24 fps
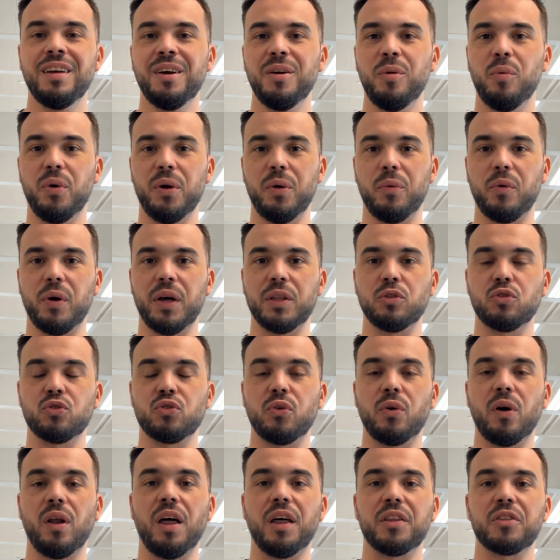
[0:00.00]
We went through
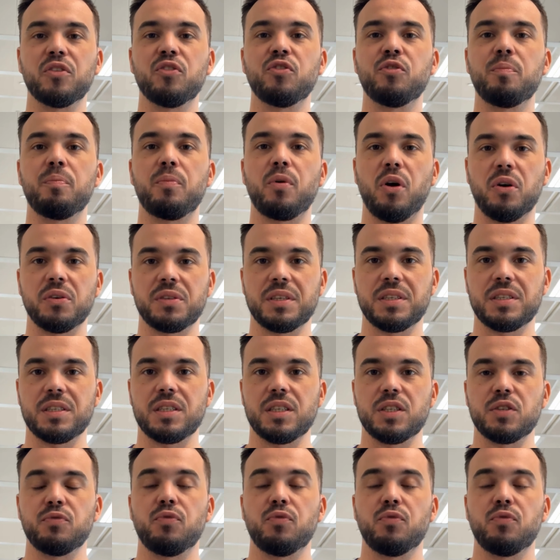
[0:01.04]
a lot of processes